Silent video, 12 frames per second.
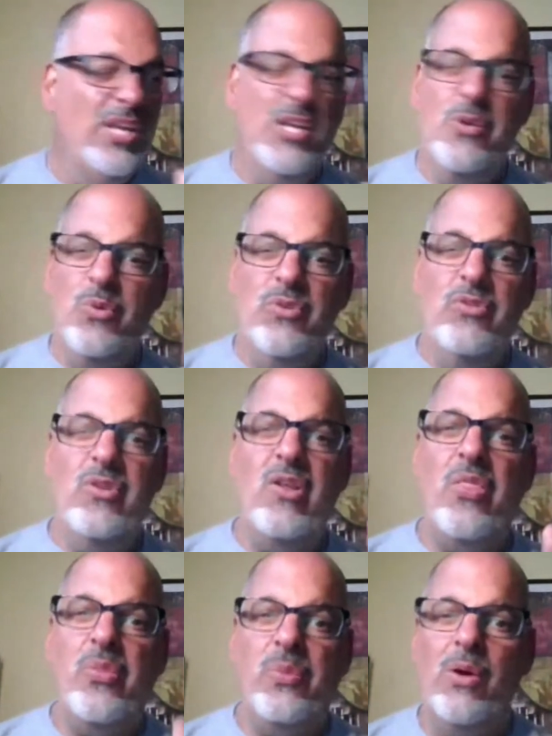it was
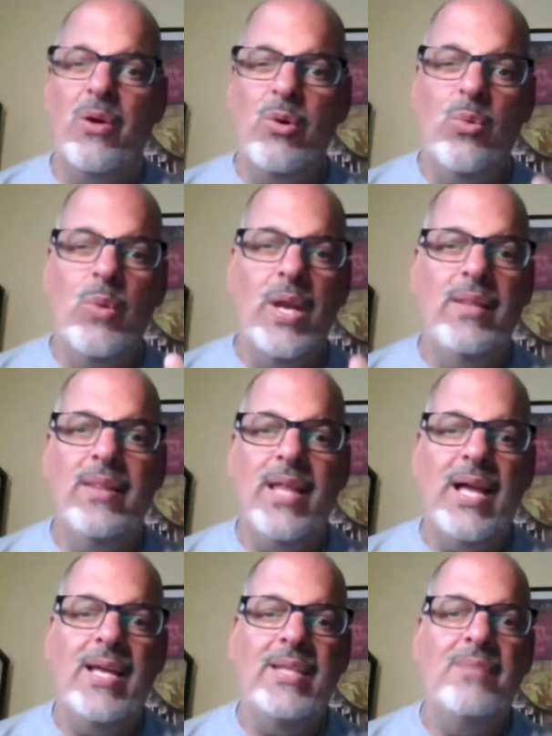a throwaway
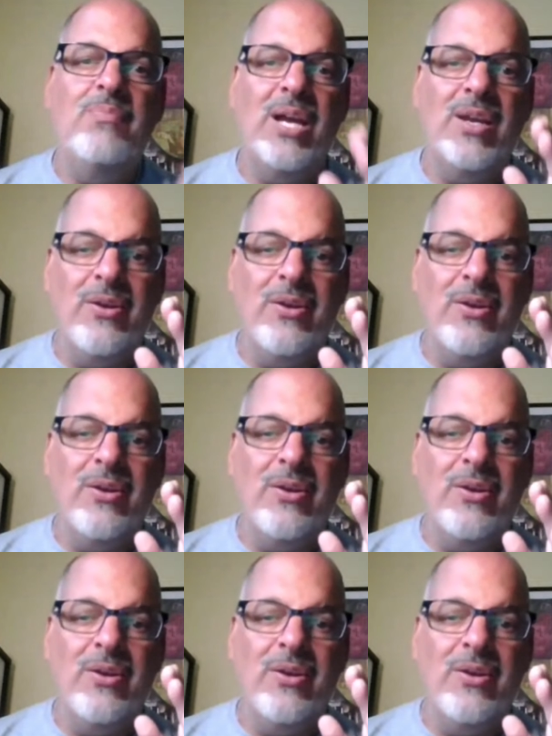line my